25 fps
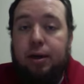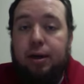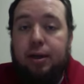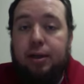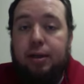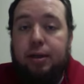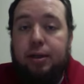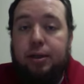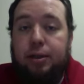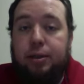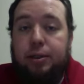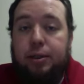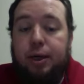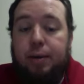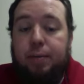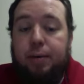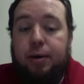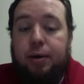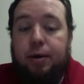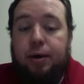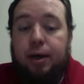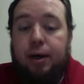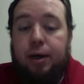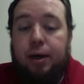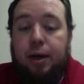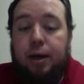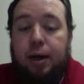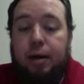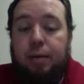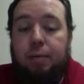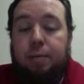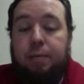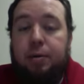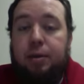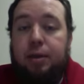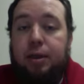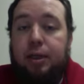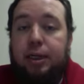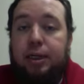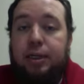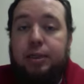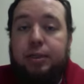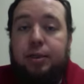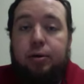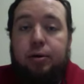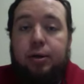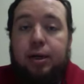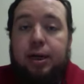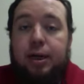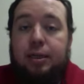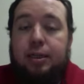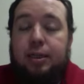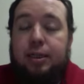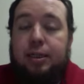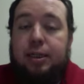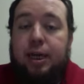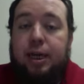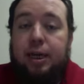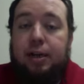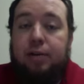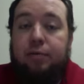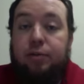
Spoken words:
this summer, and please don't hesitate.